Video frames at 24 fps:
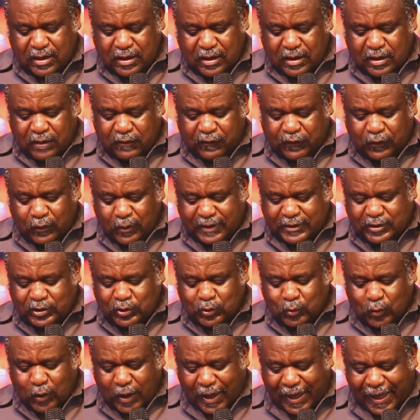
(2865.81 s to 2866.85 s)
If you are
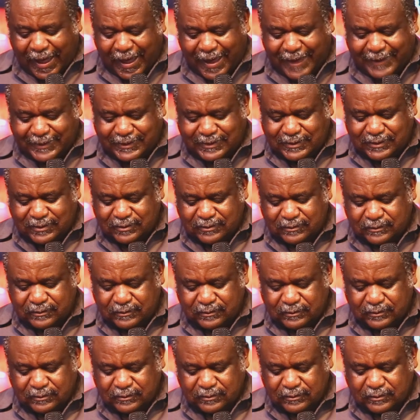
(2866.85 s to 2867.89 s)
too hard
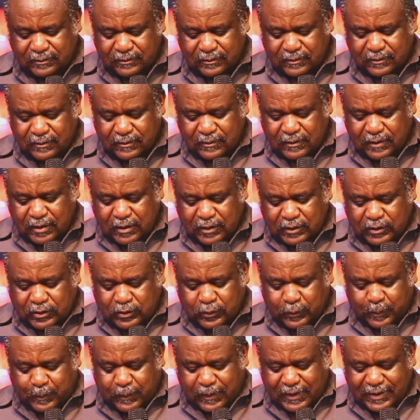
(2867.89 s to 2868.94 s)

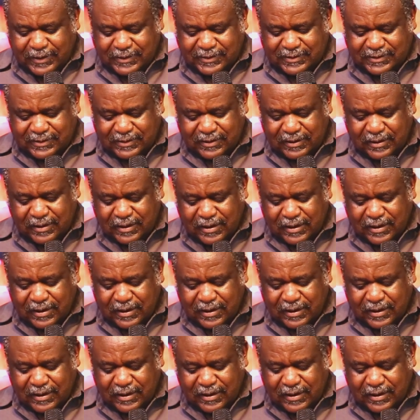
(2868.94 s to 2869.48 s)
to please,